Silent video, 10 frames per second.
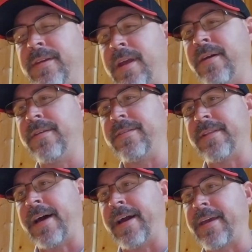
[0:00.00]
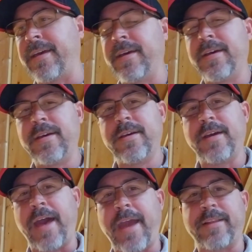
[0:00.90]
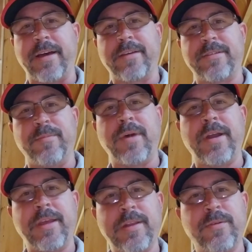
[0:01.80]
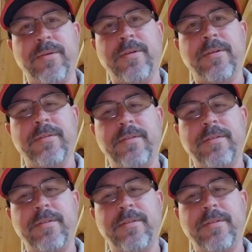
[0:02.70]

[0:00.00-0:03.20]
It's like act like somebody in the world.